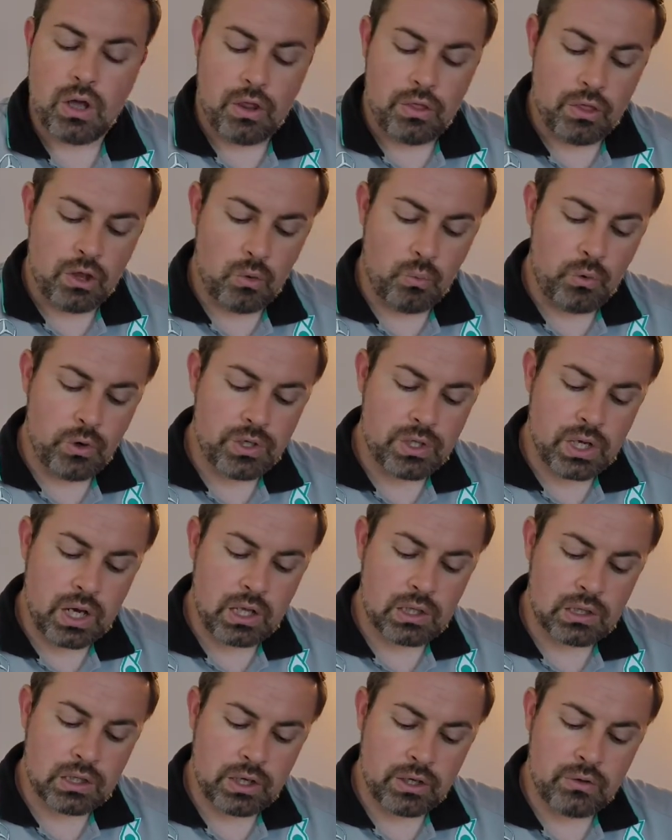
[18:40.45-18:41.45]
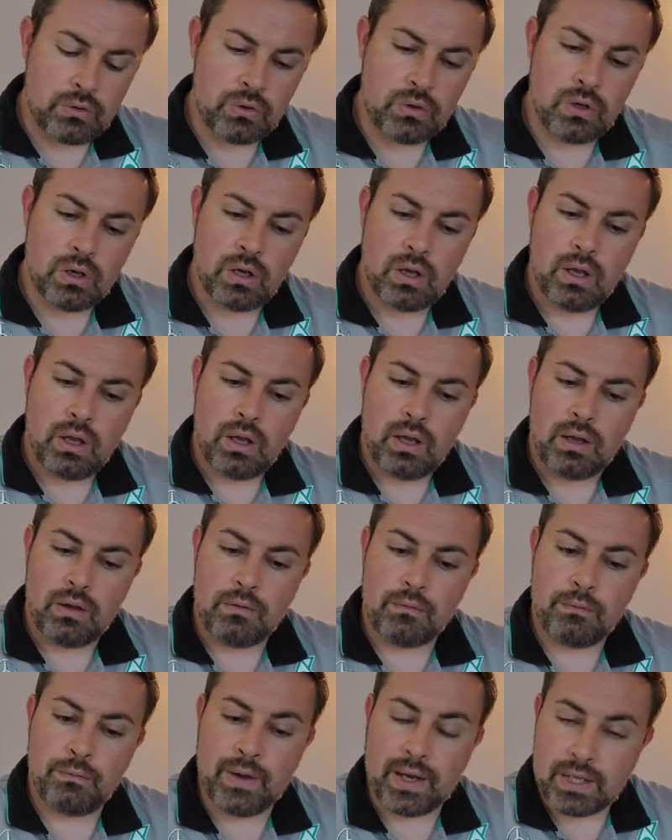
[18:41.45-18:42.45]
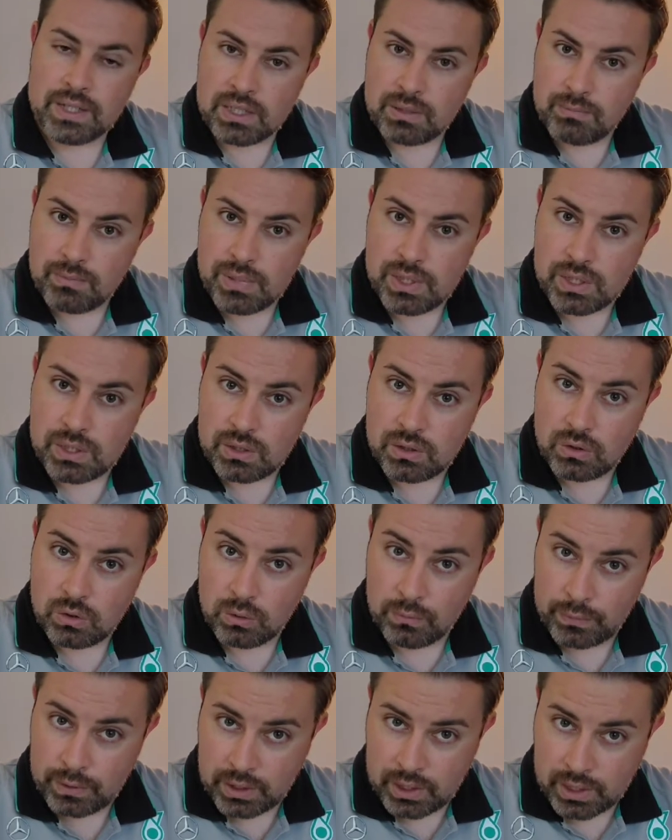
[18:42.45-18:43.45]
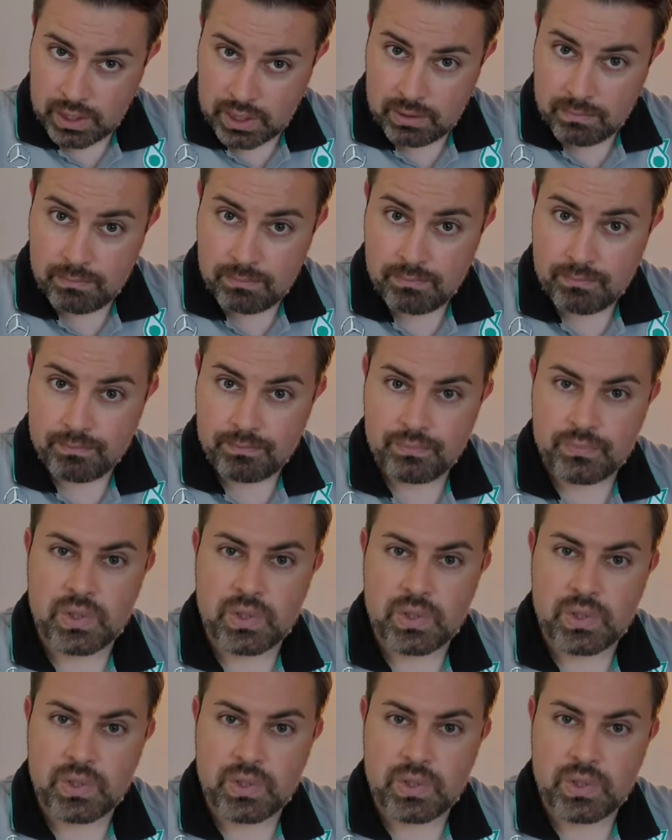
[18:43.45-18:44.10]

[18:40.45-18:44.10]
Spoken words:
that would allow victims of crime